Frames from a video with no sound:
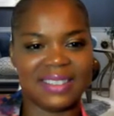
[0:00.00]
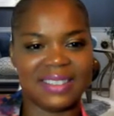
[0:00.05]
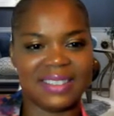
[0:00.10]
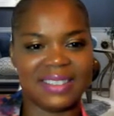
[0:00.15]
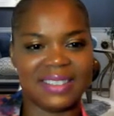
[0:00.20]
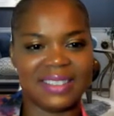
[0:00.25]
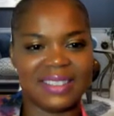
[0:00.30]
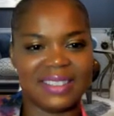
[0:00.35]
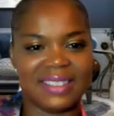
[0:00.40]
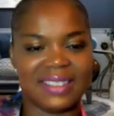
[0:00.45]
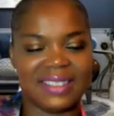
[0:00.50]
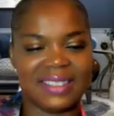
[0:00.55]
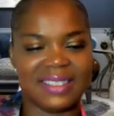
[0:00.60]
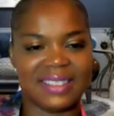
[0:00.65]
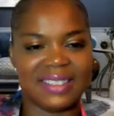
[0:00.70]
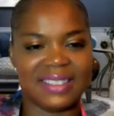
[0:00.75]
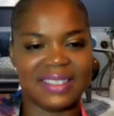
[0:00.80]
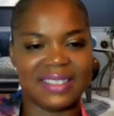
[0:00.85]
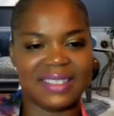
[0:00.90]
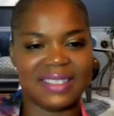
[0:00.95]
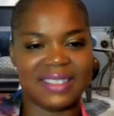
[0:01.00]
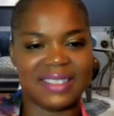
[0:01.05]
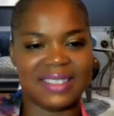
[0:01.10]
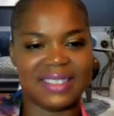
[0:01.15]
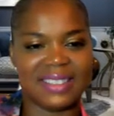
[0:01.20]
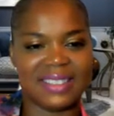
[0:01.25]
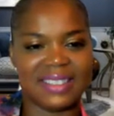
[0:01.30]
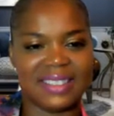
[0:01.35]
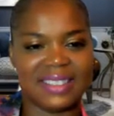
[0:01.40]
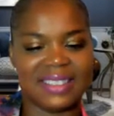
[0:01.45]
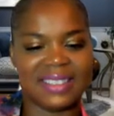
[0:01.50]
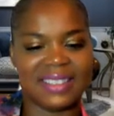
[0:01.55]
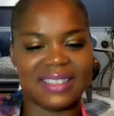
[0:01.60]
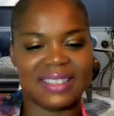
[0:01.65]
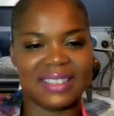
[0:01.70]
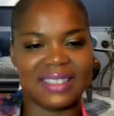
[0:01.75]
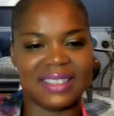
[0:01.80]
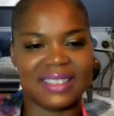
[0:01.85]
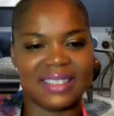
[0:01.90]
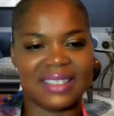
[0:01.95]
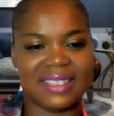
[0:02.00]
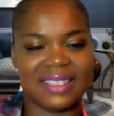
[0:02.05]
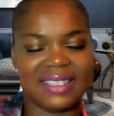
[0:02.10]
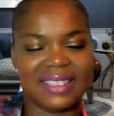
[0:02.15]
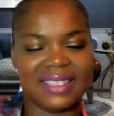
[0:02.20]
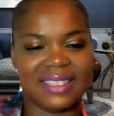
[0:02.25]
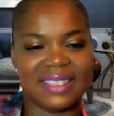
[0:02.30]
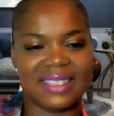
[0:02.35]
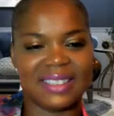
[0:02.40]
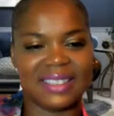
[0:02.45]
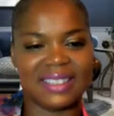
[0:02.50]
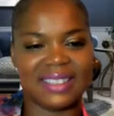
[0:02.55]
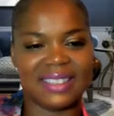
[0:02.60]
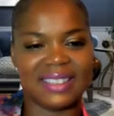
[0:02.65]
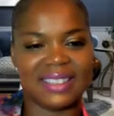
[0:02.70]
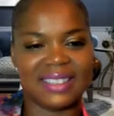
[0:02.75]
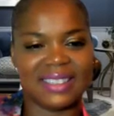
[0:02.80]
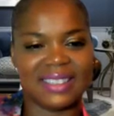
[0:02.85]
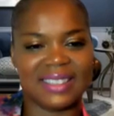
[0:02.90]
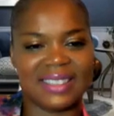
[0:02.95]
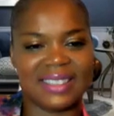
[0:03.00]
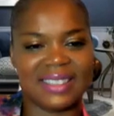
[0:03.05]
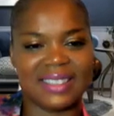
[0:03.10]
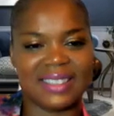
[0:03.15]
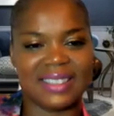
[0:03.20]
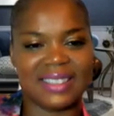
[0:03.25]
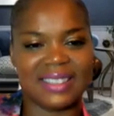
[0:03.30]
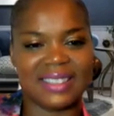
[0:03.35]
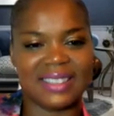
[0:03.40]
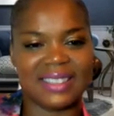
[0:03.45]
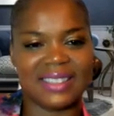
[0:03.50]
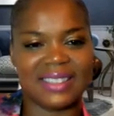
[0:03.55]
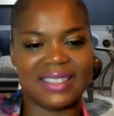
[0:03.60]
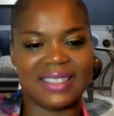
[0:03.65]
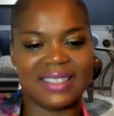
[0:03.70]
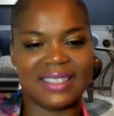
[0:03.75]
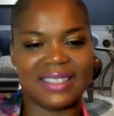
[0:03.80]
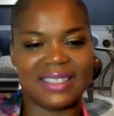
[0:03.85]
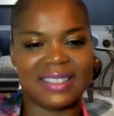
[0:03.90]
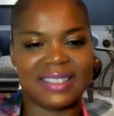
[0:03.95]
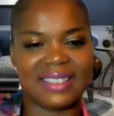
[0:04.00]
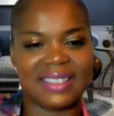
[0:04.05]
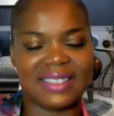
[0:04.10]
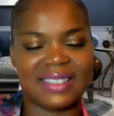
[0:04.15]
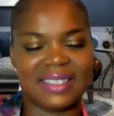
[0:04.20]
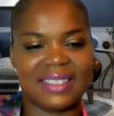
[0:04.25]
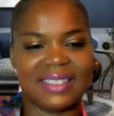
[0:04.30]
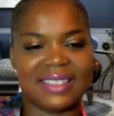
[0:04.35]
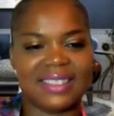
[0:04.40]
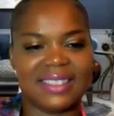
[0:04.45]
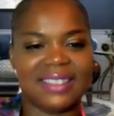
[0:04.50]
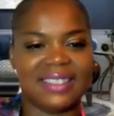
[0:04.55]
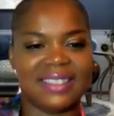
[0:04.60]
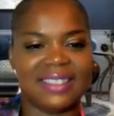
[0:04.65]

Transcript: [no speech]